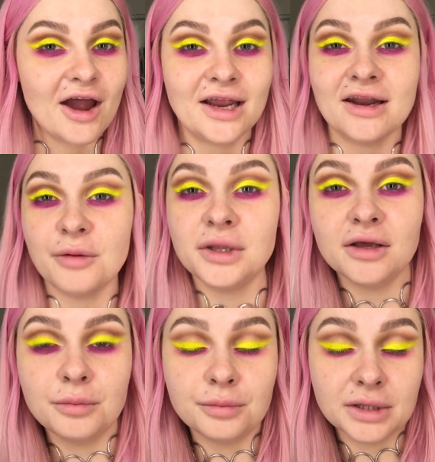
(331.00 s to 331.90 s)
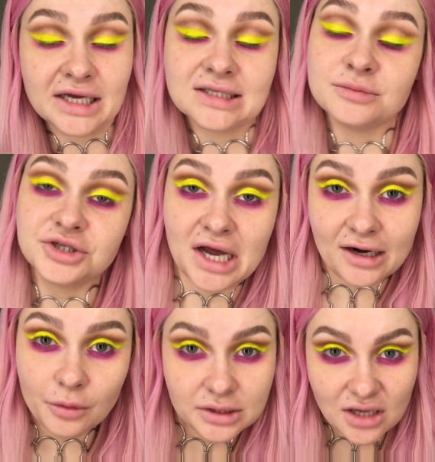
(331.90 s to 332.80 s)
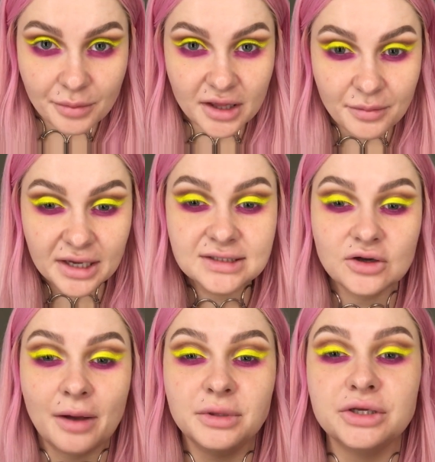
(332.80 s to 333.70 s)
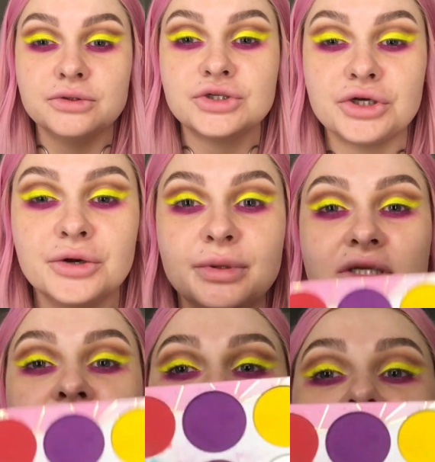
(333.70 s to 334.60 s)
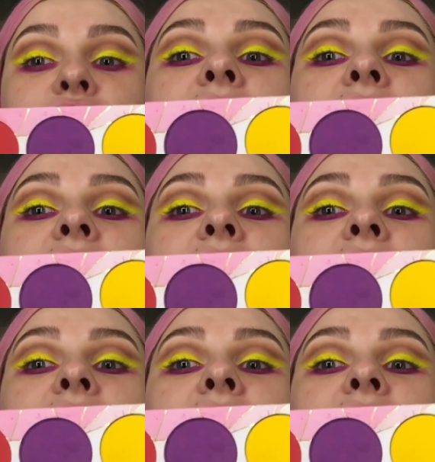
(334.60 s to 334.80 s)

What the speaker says: Alright, now I'm going to apply some shadow on top of that base. So I'm going to use Sugarpill's 2